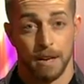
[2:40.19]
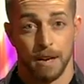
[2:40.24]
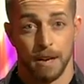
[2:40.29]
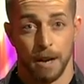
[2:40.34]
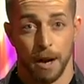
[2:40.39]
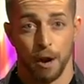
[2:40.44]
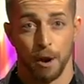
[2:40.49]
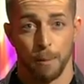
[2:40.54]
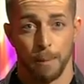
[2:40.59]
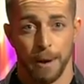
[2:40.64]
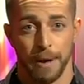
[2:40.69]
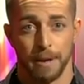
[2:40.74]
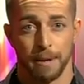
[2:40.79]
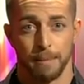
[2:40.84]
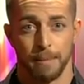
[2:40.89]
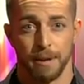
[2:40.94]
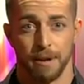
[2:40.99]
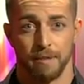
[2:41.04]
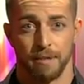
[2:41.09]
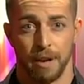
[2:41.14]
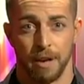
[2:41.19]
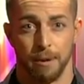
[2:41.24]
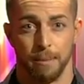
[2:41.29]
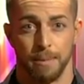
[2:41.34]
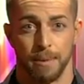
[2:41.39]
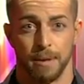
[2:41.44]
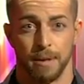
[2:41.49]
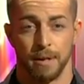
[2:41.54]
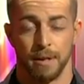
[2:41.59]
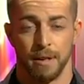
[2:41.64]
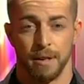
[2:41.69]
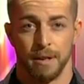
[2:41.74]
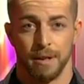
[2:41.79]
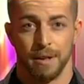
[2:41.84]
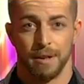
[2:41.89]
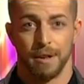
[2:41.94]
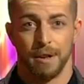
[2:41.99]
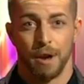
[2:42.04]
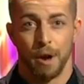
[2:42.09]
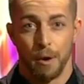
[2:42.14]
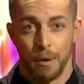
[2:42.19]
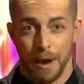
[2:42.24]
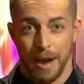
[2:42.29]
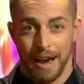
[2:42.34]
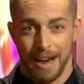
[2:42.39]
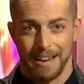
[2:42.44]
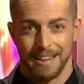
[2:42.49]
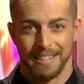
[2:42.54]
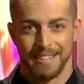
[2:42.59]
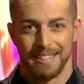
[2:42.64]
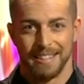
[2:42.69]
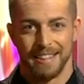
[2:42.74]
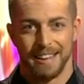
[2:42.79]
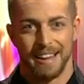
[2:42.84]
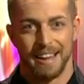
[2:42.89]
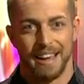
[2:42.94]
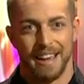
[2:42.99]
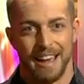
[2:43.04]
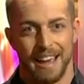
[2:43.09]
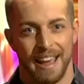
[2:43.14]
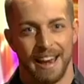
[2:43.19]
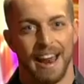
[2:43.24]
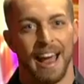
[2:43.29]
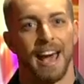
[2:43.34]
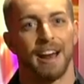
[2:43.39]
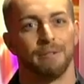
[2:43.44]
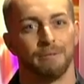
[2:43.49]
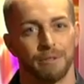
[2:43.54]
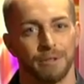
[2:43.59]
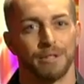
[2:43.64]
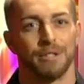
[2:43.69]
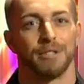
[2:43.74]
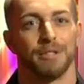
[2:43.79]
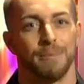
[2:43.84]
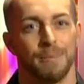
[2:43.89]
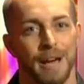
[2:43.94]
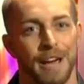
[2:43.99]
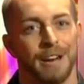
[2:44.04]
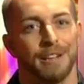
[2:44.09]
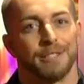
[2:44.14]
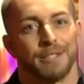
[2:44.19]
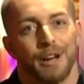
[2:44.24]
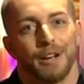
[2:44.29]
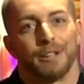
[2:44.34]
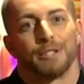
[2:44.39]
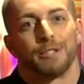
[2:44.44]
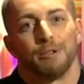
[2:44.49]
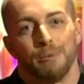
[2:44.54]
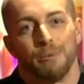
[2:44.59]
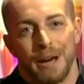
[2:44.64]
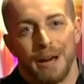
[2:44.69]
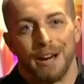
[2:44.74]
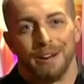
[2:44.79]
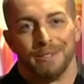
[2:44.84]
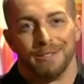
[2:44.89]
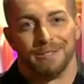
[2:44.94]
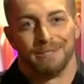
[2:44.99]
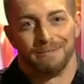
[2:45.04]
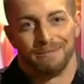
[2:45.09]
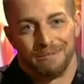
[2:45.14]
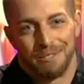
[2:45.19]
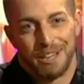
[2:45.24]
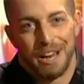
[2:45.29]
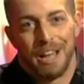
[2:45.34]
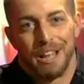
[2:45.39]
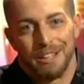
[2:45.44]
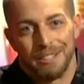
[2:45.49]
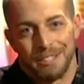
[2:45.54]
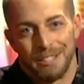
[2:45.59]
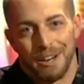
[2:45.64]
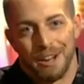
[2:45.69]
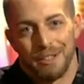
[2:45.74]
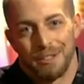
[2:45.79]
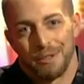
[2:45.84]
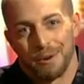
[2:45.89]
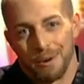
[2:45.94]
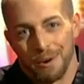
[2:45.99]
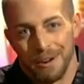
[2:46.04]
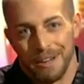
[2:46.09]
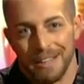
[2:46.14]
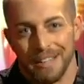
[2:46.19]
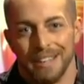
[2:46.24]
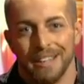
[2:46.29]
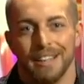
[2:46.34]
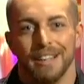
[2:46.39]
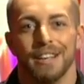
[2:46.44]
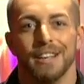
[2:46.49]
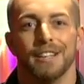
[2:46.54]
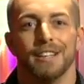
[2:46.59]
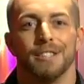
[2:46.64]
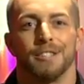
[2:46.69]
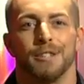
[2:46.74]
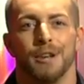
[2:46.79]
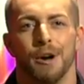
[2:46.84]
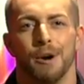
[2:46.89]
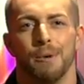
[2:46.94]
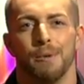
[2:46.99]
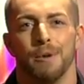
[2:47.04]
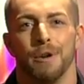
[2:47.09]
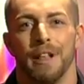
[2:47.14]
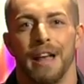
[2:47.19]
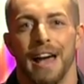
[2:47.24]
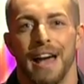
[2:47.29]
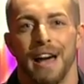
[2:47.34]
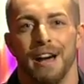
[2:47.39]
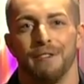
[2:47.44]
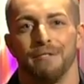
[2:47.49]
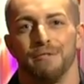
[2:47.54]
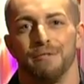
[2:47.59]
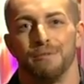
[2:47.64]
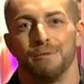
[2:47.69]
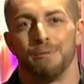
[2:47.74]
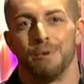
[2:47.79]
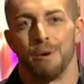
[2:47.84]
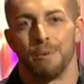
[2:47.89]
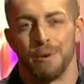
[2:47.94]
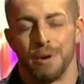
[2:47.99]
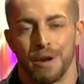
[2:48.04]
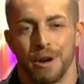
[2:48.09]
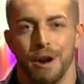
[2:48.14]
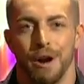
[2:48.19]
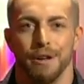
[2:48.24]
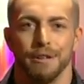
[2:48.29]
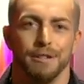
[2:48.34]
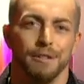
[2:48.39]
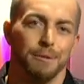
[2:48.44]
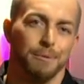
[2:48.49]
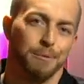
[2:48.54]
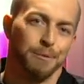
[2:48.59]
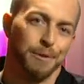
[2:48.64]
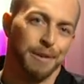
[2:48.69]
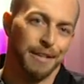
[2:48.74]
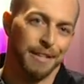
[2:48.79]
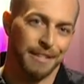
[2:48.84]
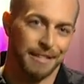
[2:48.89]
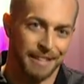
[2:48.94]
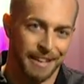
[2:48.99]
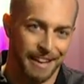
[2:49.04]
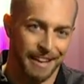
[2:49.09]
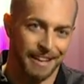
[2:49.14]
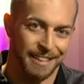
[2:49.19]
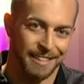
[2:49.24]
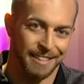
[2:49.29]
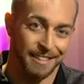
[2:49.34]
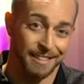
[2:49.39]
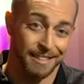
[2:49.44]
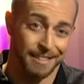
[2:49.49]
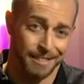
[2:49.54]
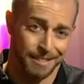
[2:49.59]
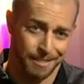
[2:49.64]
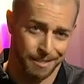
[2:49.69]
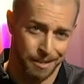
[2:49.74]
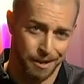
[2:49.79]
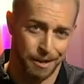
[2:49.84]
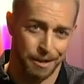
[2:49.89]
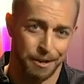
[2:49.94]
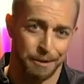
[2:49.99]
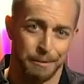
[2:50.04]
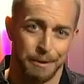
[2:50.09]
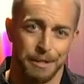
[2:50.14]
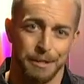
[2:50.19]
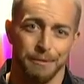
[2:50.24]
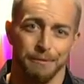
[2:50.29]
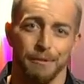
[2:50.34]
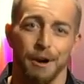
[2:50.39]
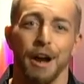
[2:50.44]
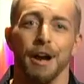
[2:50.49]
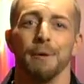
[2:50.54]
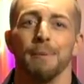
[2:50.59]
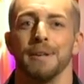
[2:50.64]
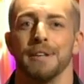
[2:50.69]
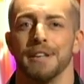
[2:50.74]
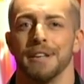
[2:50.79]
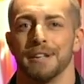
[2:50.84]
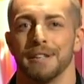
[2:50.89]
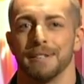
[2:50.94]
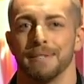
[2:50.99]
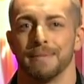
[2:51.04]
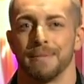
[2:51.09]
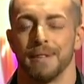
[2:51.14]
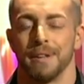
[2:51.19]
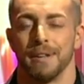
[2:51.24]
And I hope I can be of help. Oh yeah, and Adam versus the Man is also about challenging authority. So we'll have what we called in the Marines a target-rich environment here.